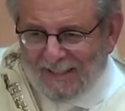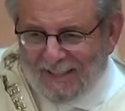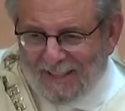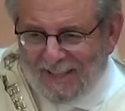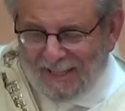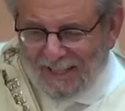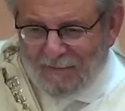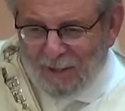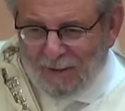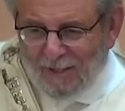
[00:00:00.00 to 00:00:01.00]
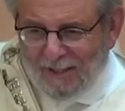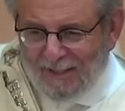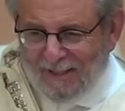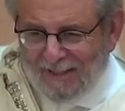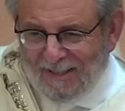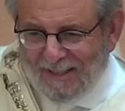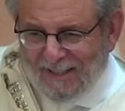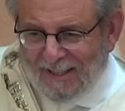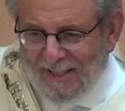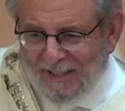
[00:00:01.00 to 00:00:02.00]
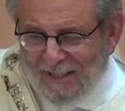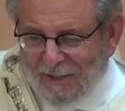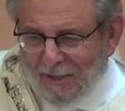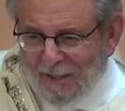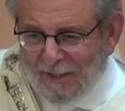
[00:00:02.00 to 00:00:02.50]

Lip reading: I can keep going? You're good.